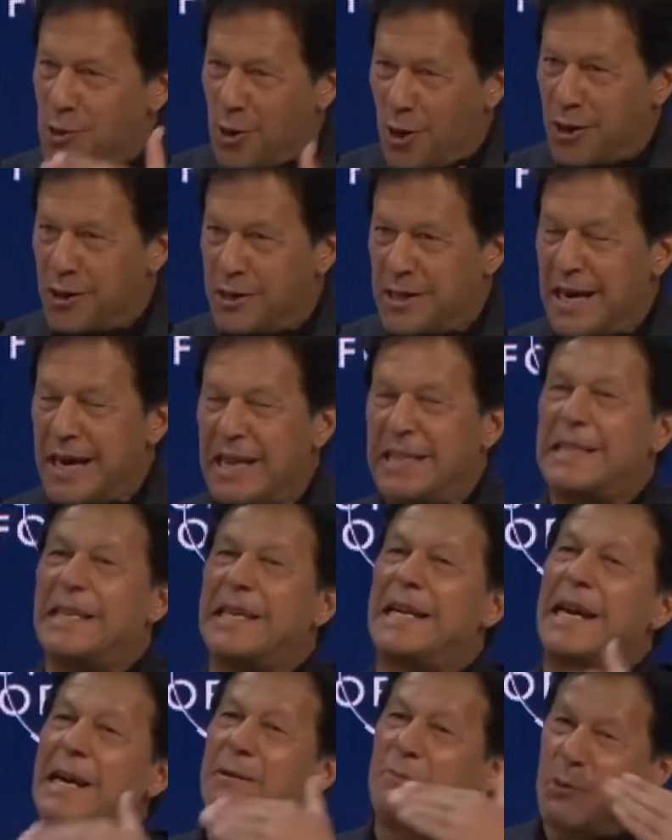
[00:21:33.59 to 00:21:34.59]
not, and
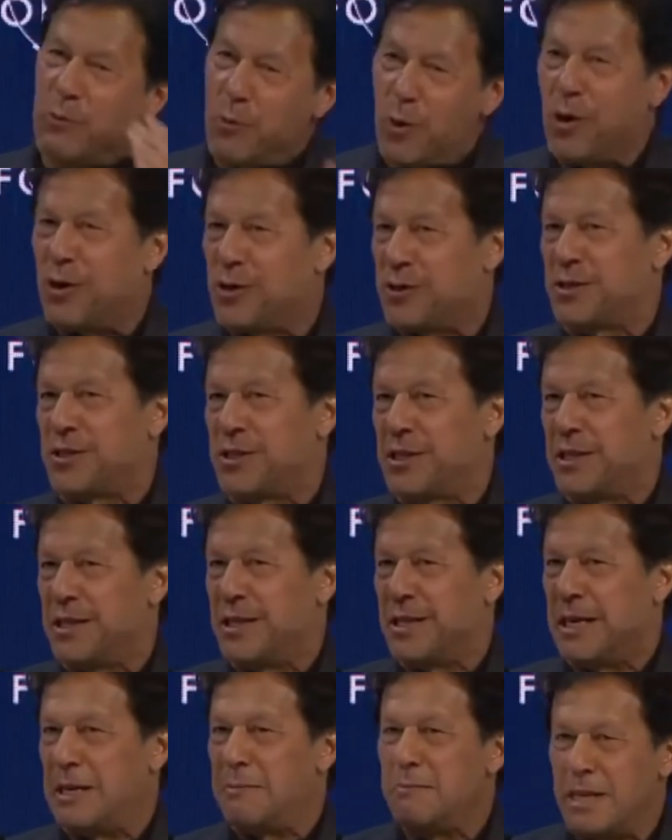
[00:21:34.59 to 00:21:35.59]
there never was,
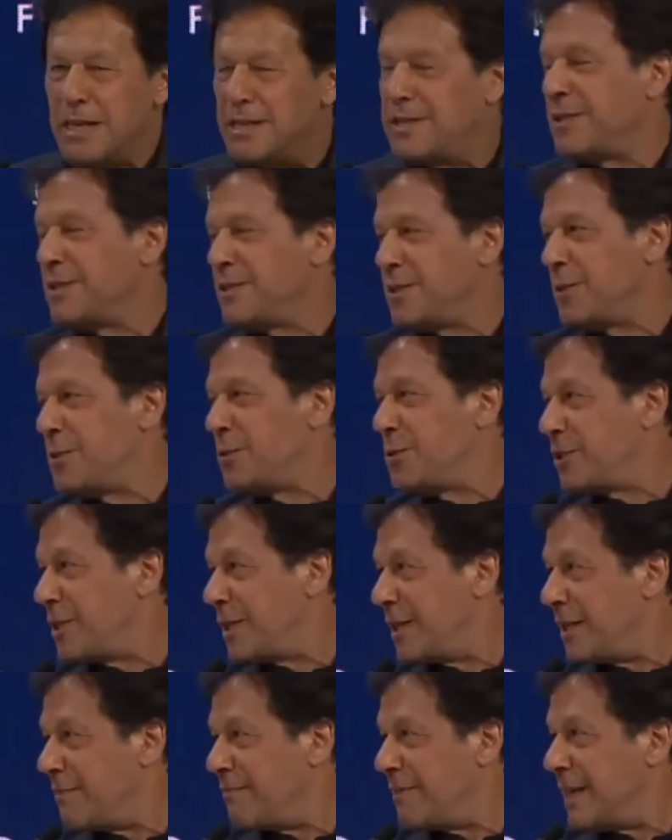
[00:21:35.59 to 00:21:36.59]
a military
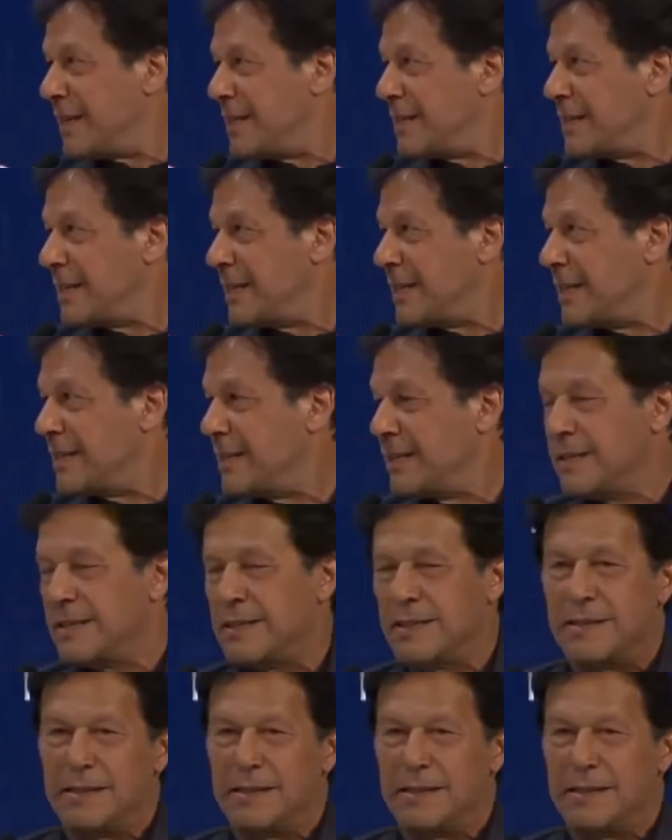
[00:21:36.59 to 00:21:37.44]
solution in Afghanistan.